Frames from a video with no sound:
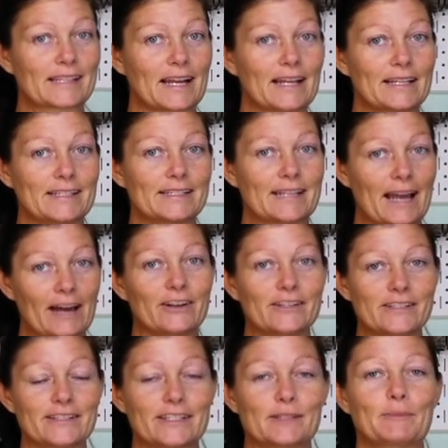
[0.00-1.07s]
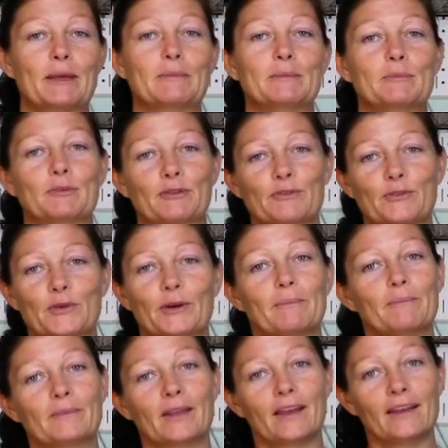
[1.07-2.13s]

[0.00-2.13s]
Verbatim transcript: guys. How does this baby perform?